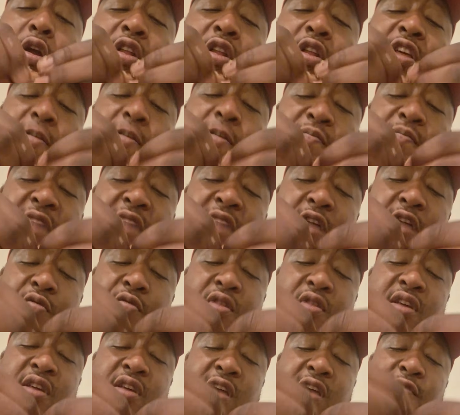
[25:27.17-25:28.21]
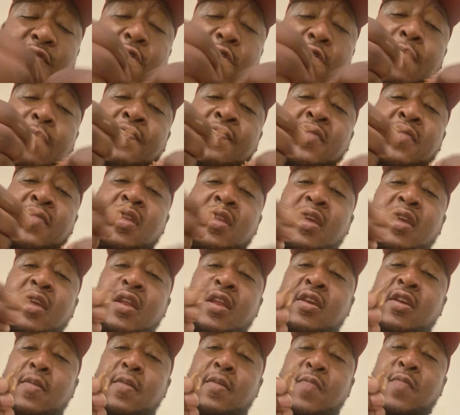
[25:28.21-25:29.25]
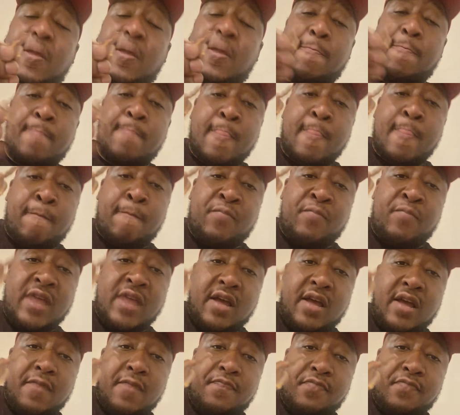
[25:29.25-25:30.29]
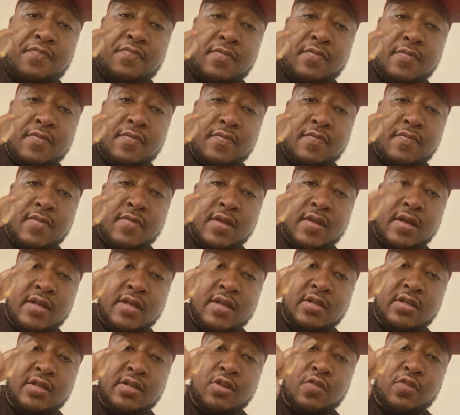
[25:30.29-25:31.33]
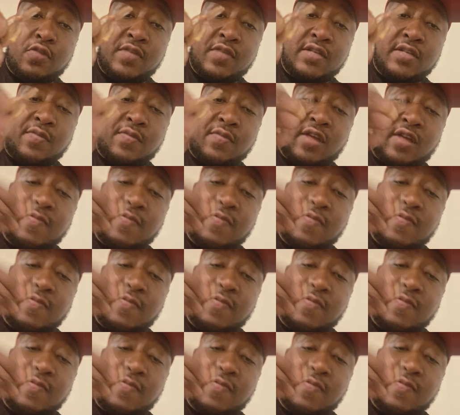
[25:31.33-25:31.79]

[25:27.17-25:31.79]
not really ever any good meat. That is a little piece of meat.